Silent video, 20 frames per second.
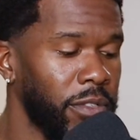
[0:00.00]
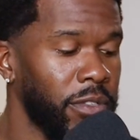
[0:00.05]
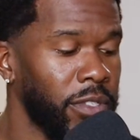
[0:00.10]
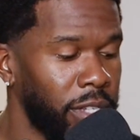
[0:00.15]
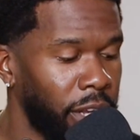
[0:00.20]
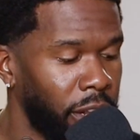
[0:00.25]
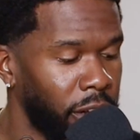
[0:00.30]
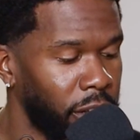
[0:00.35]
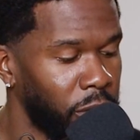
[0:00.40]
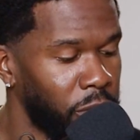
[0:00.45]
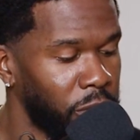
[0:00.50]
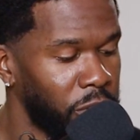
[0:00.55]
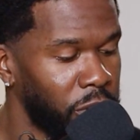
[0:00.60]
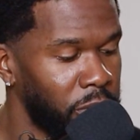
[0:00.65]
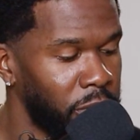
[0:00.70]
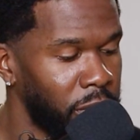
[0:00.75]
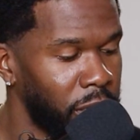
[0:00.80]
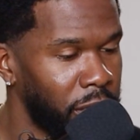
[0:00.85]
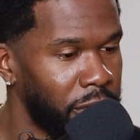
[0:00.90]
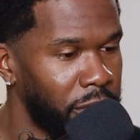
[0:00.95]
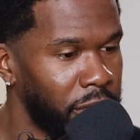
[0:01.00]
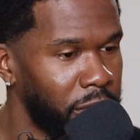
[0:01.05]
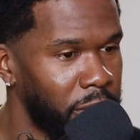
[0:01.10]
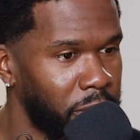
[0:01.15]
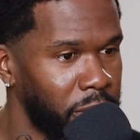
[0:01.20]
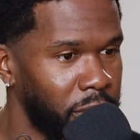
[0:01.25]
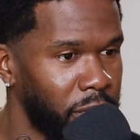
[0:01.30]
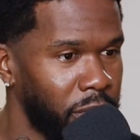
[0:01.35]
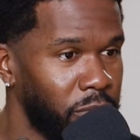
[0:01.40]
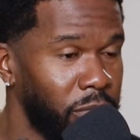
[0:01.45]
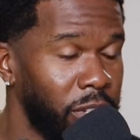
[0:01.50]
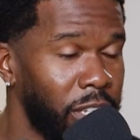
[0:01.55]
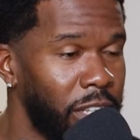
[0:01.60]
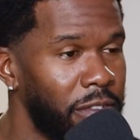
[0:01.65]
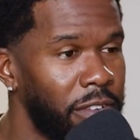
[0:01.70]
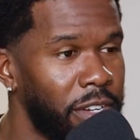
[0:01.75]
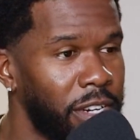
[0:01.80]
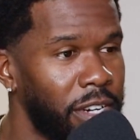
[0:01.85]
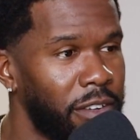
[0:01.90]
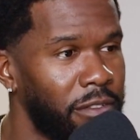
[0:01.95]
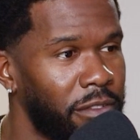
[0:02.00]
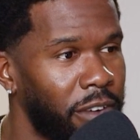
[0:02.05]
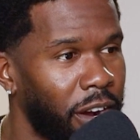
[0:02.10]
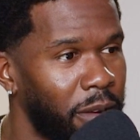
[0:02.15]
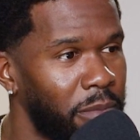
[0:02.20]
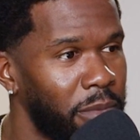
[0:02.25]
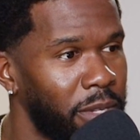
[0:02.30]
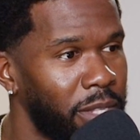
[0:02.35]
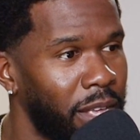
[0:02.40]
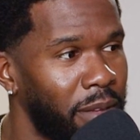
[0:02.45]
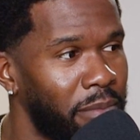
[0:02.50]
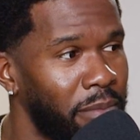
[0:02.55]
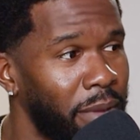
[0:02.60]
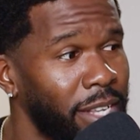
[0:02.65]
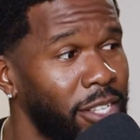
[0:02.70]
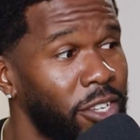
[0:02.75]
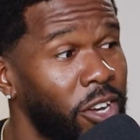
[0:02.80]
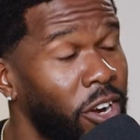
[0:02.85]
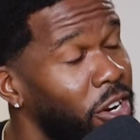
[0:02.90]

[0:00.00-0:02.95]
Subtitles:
of standing on what you believe in is because we live in an environment that makes it